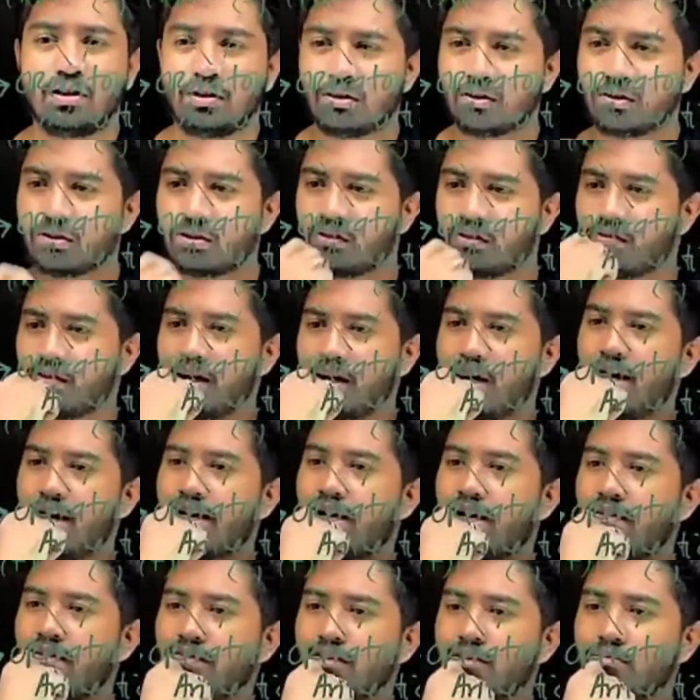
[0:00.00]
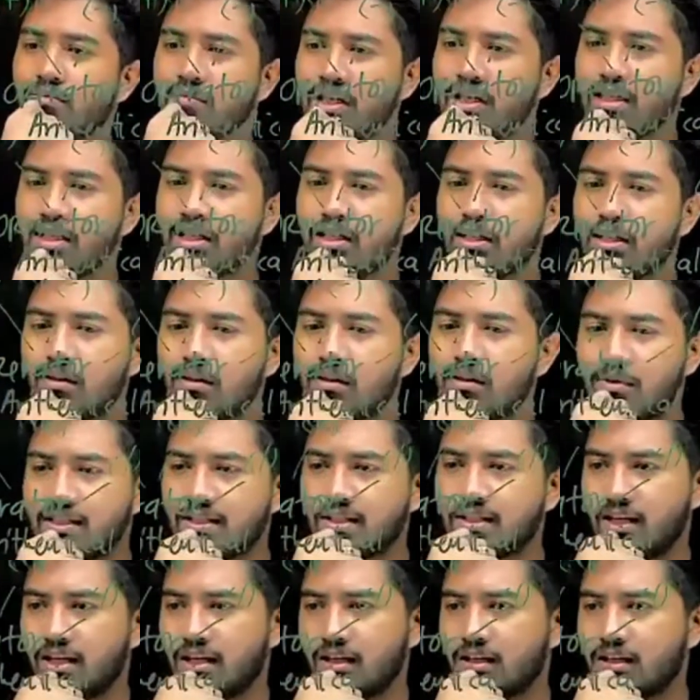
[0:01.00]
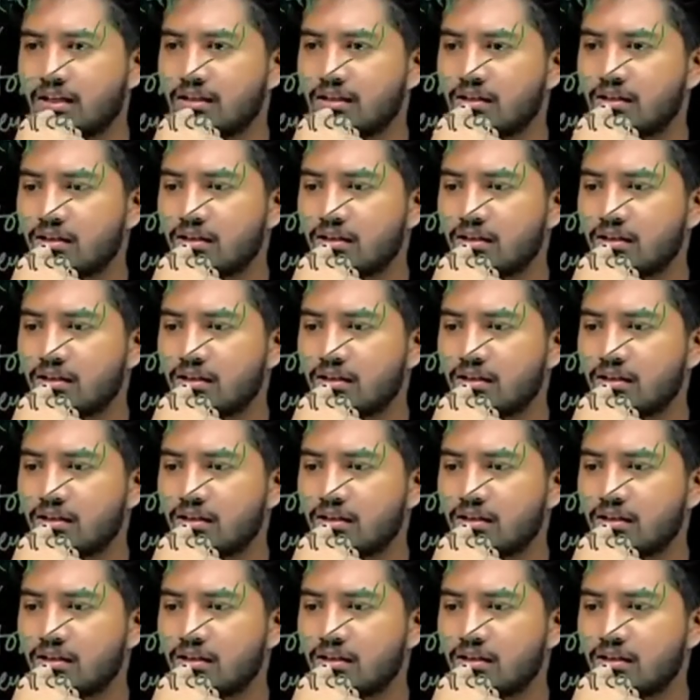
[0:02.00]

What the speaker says: So where are we making the mistake?